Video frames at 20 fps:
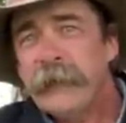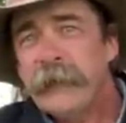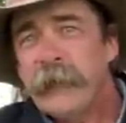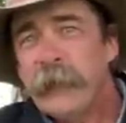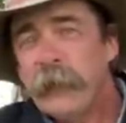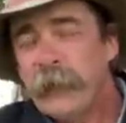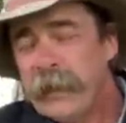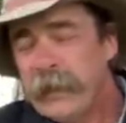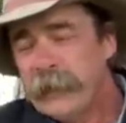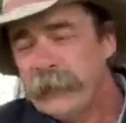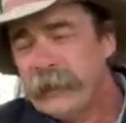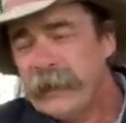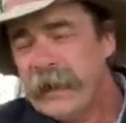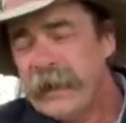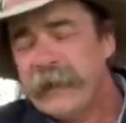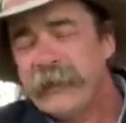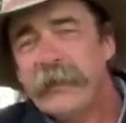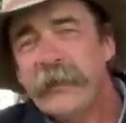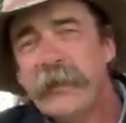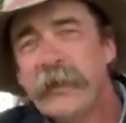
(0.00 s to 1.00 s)
William
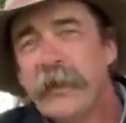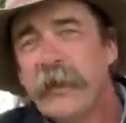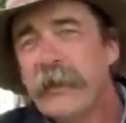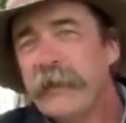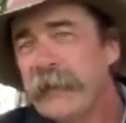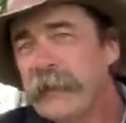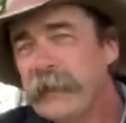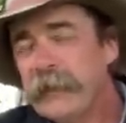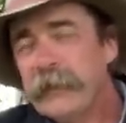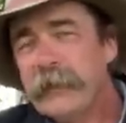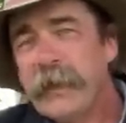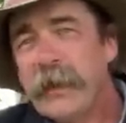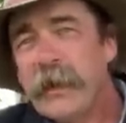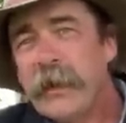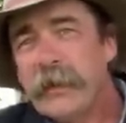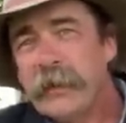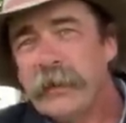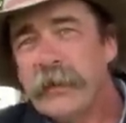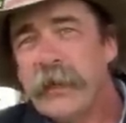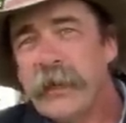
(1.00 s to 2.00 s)
Taft and Garfield
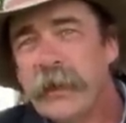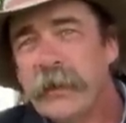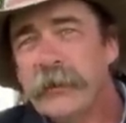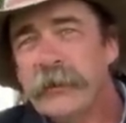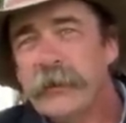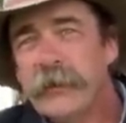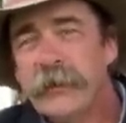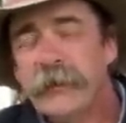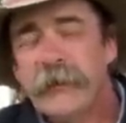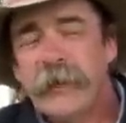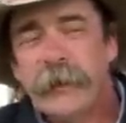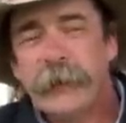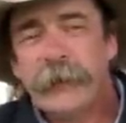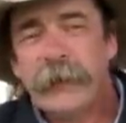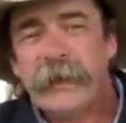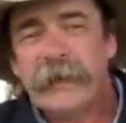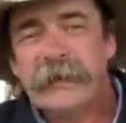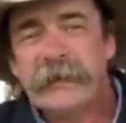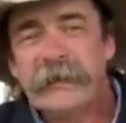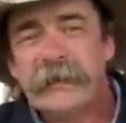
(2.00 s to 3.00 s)
are, are two of our
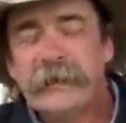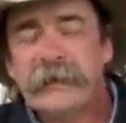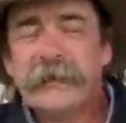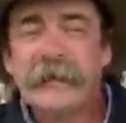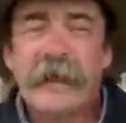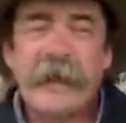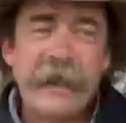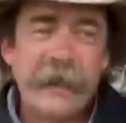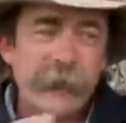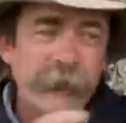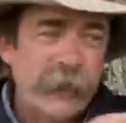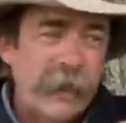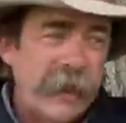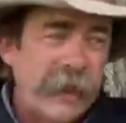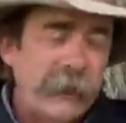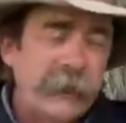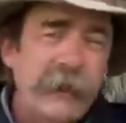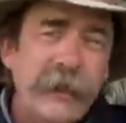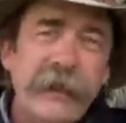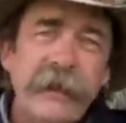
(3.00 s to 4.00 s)
presidents.
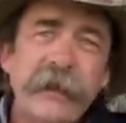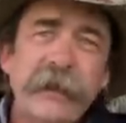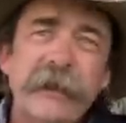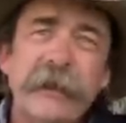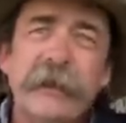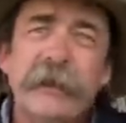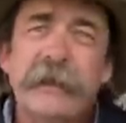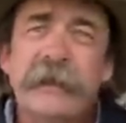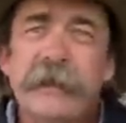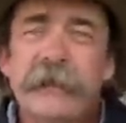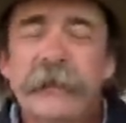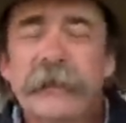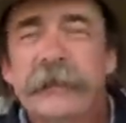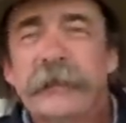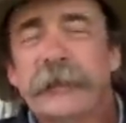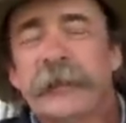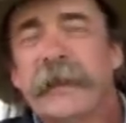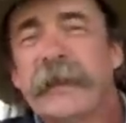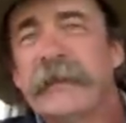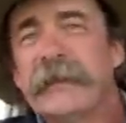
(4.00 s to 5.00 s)
Abraham Lincoln was a
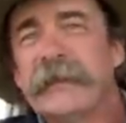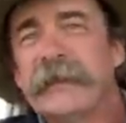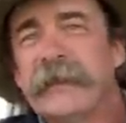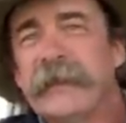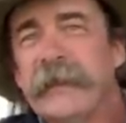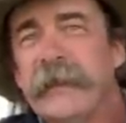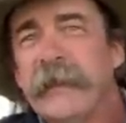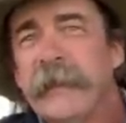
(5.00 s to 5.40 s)
president.